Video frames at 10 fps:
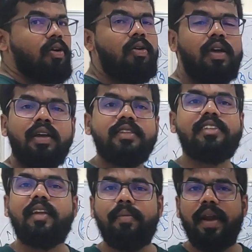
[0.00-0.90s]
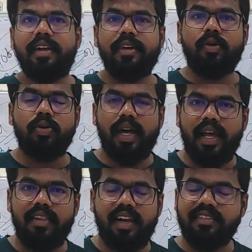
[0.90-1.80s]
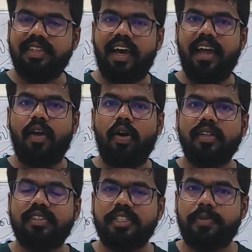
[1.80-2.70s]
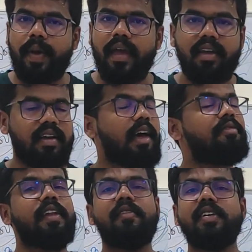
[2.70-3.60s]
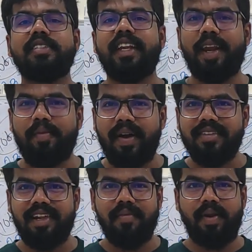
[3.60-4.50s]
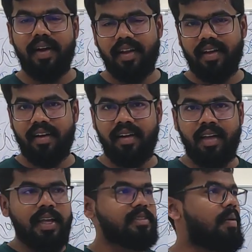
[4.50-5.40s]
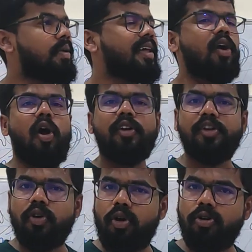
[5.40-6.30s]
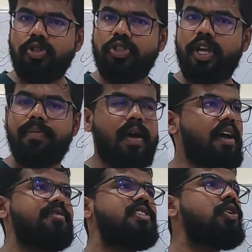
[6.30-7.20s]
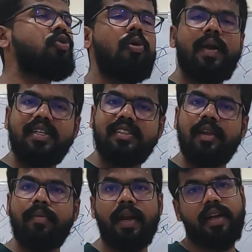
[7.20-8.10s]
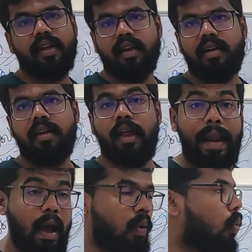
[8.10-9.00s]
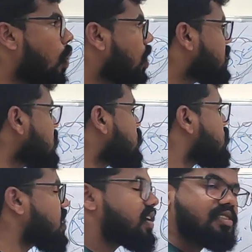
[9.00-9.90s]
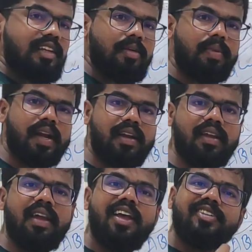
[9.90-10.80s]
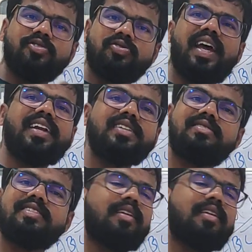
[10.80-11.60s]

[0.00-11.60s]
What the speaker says: know, celebrating good health. Let's say I got a six pack and I've never seen anybody celebrating it. Somebody got into a good shape, I've seen nobody celebrating it. Now, what is society celebrating? Society is